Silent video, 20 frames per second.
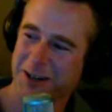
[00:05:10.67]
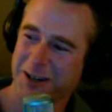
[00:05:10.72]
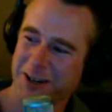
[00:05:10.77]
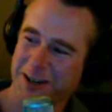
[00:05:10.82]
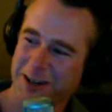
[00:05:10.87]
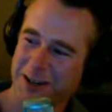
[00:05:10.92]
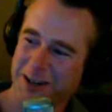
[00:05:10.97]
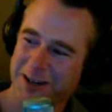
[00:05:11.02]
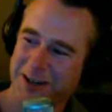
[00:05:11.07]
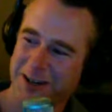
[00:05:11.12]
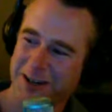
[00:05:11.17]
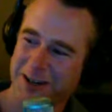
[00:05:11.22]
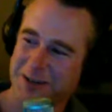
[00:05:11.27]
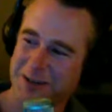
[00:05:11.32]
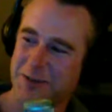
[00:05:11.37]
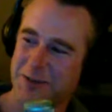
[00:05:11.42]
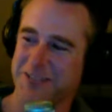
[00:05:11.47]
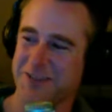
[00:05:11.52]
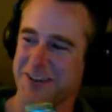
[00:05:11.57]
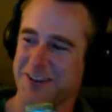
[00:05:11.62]
little too
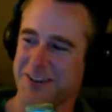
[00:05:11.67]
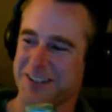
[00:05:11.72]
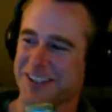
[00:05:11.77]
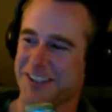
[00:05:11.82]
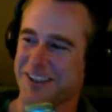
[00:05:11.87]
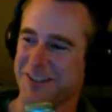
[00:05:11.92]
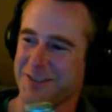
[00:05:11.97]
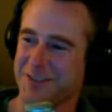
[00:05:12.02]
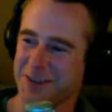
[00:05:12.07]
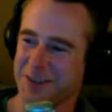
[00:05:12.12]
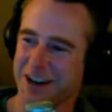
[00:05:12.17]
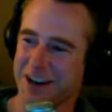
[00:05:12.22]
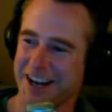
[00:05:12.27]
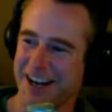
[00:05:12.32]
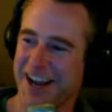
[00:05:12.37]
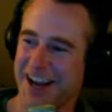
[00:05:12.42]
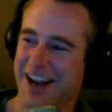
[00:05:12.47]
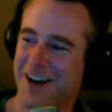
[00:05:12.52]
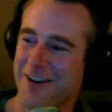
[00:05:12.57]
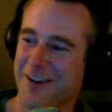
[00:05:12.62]
much of ourselves
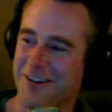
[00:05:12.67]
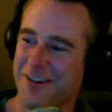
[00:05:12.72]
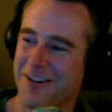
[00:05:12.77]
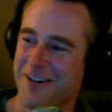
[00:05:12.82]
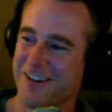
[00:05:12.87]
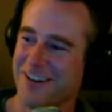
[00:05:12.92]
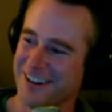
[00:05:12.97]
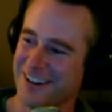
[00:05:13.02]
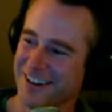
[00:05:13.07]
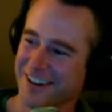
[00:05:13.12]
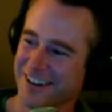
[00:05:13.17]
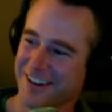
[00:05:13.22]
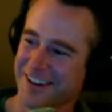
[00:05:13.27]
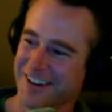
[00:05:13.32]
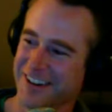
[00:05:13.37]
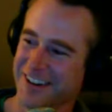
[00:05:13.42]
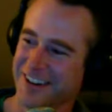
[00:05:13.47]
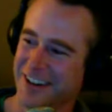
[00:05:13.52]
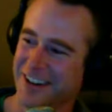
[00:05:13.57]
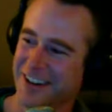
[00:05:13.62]
right now on
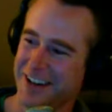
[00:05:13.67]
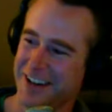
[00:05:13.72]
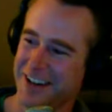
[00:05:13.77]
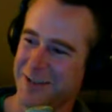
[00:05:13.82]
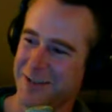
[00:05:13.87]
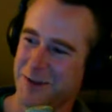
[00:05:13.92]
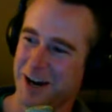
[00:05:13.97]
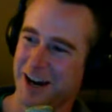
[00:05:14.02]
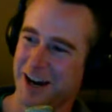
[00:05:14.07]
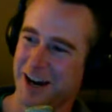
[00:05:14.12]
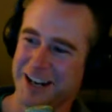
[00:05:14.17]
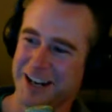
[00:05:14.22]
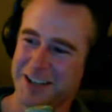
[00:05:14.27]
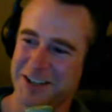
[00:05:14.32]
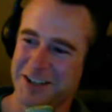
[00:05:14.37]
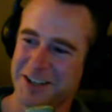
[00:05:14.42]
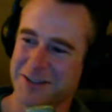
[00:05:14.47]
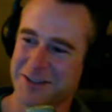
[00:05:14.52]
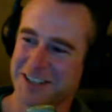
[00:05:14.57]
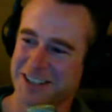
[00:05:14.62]
the internet. Behind
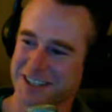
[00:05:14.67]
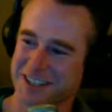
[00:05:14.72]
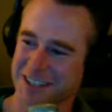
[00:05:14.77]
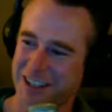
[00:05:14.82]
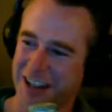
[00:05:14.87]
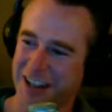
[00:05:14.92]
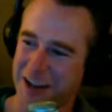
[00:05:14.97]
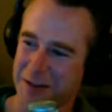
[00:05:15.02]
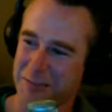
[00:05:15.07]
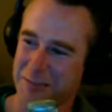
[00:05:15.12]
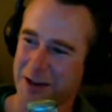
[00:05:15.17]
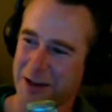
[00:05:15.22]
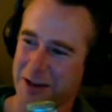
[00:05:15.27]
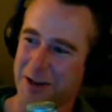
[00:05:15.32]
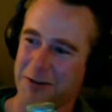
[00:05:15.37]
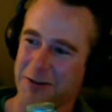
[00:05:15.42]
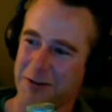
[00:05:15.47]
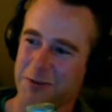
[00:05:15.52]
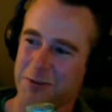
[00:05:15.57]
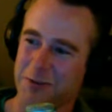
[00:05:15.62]
you says a lot
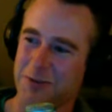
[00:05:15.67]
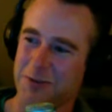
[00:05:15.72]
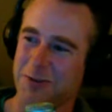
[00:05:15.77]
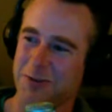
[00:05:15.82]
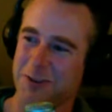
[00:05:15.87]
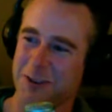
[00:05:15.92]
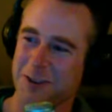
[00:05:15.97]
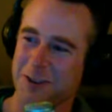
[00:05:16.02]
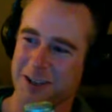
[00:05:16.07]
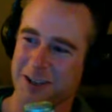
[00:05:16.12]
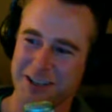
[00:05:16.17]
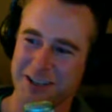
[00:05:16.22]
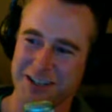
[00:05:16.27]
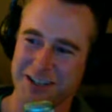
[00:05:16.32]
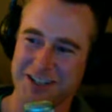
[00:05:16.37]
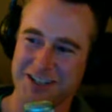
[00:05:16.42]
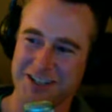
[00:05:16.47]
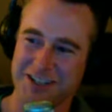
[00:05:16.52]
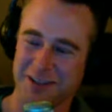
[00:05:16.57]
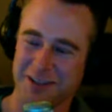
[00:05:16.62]
about the
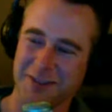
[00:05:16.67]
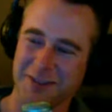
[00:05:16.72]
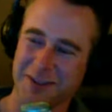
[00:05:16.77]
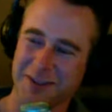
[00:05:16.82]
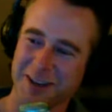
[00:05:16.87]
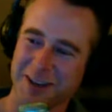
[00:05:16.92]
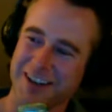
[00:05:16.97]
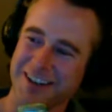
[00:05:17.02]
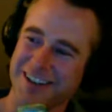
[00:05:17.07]
conditions you live in.